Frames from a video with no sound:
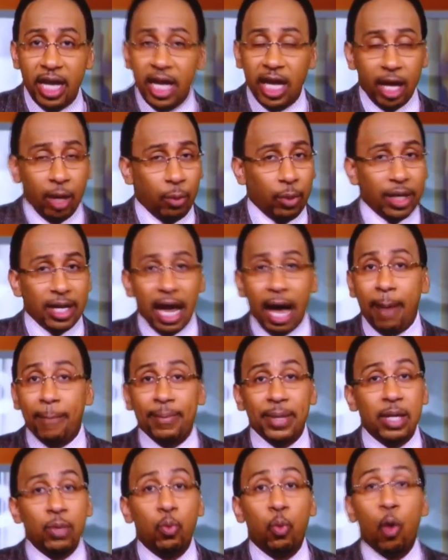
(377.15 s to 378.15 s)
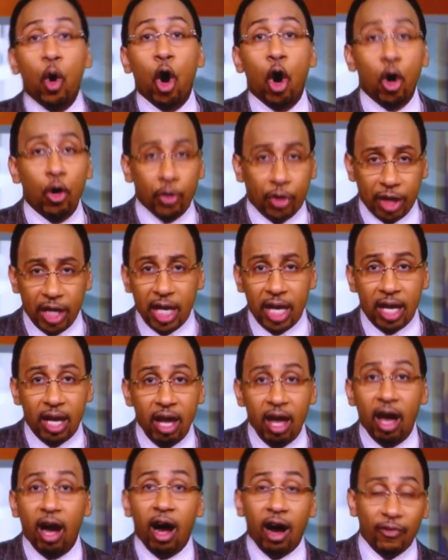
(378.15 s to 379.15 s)
It would not be worthy
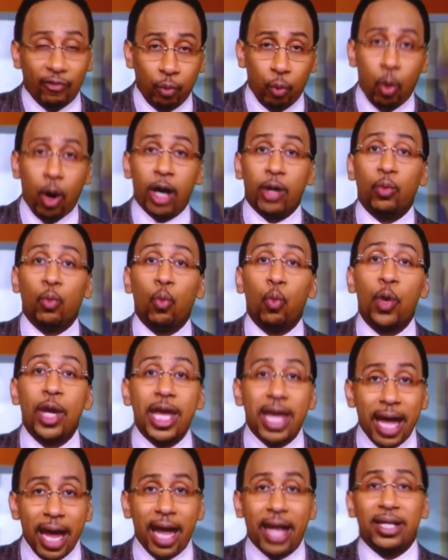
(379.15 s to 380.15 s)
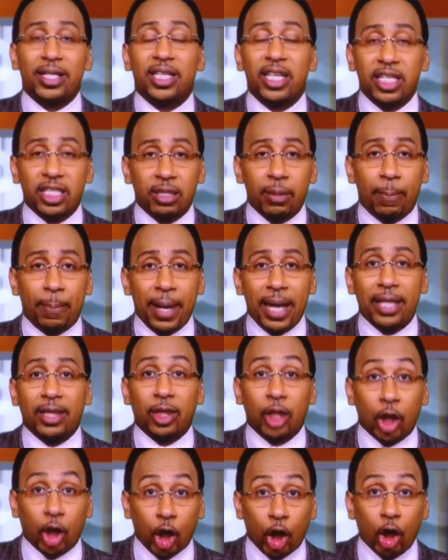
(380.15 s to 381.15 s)
of what we anticipate
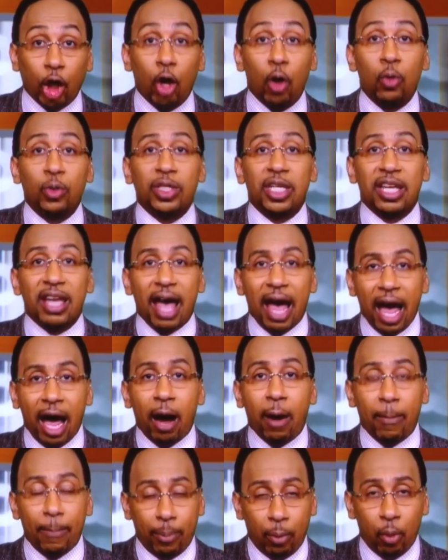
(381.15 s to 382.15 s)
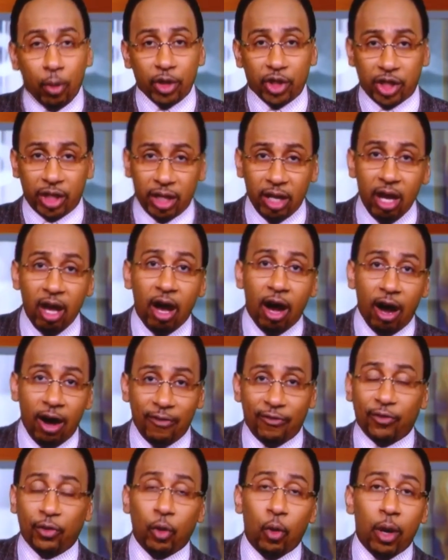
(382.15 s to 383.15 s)
the closing out portion
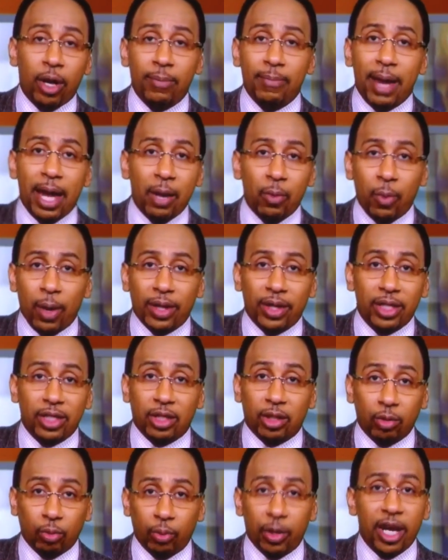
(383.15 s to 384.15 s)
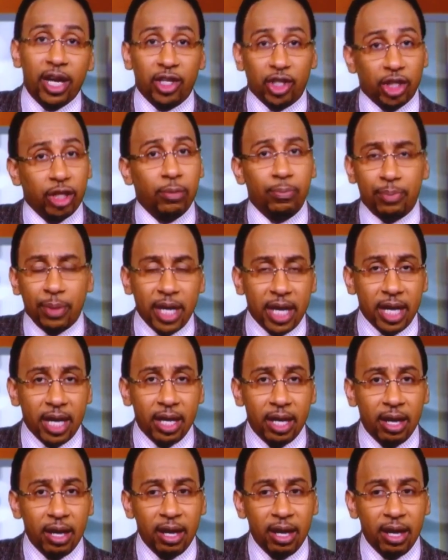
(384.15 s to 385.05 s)
of Floyd Mayweather's career should be.